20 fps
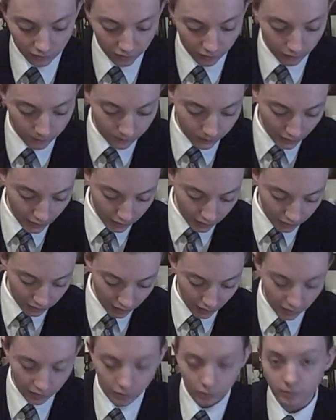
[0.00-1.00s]
So,
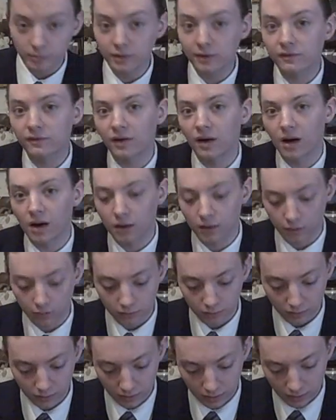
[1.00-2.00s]
taco, beef
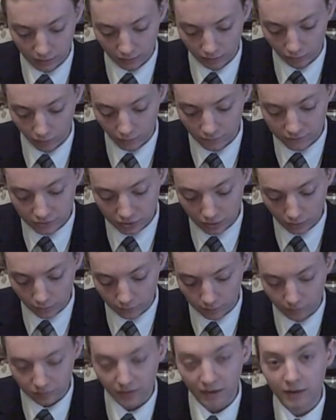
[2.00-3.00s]
taco, soft shell
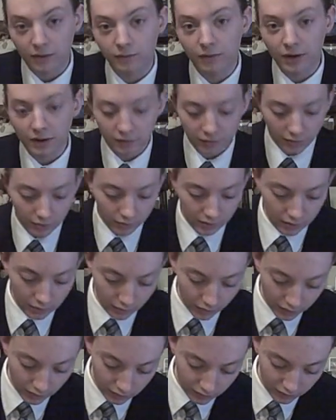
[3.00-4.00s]
from Planet Wings going
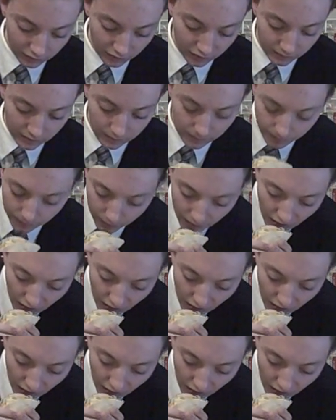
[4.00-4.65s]
in, ladies and gentlemen.